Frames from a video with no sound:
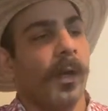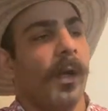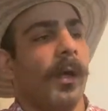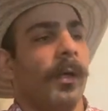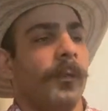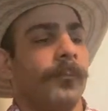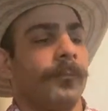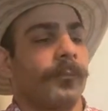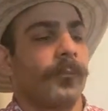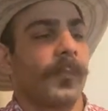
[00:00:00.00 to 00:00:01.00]

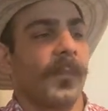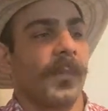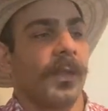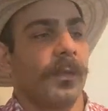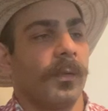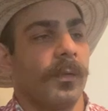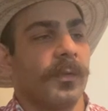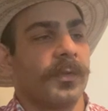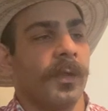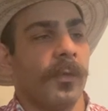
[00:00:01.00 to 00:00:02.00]
Um,
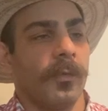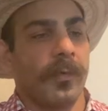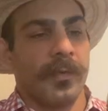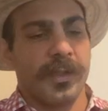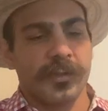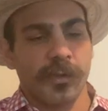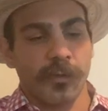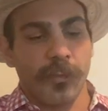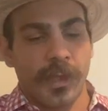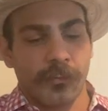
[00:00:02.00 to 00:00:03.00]
so these are a
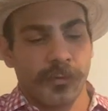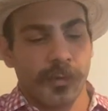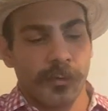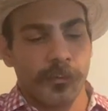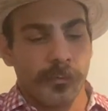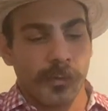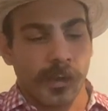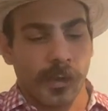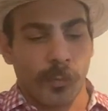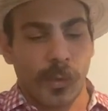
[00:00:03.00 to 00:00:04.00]
round toe,
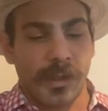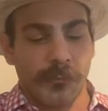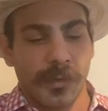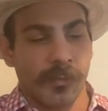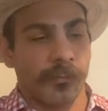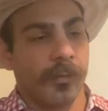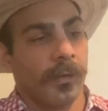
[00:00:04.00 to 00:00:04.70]
uh, wide round.